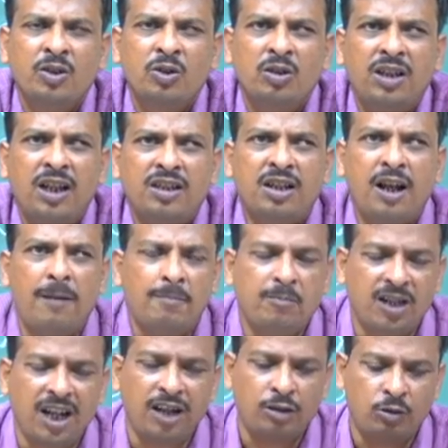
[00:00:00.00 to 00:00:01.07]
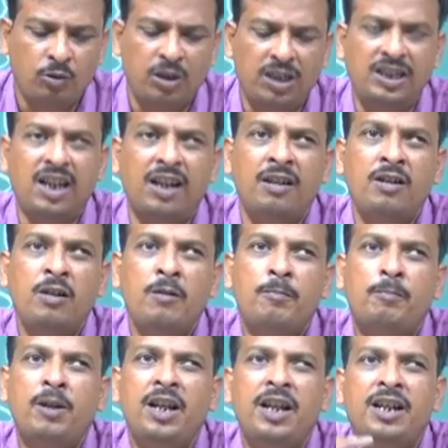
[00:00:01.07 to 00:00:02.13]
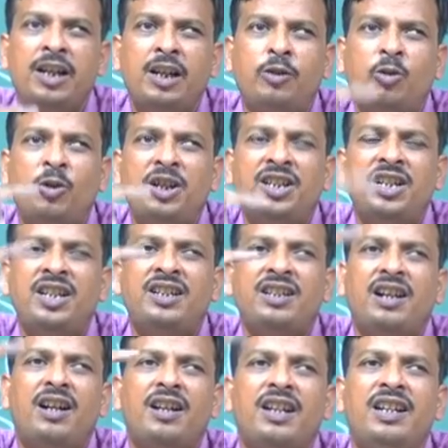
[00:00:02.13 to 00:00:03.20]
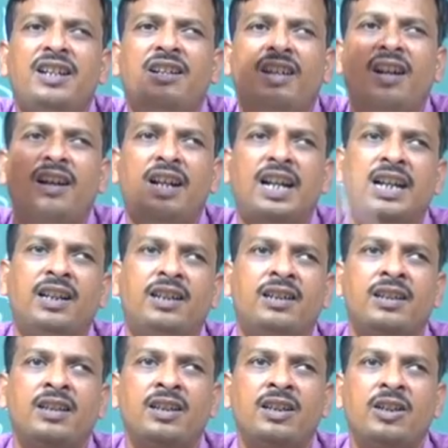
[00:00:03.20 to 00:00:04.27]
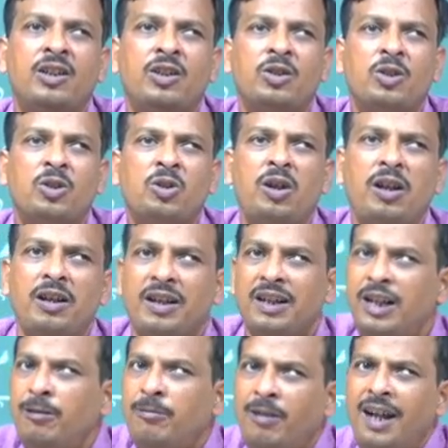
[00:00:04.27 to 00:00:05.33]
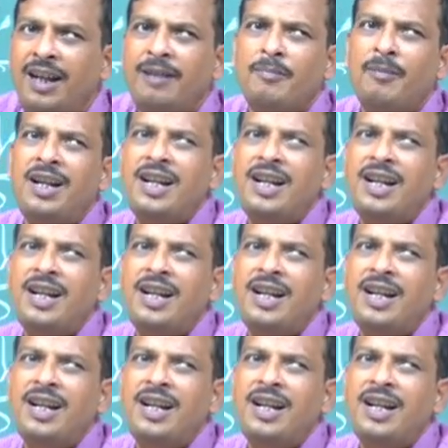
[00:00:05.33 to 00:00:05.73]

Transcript: So, the subject which are prerequisite are interlinked. So, if my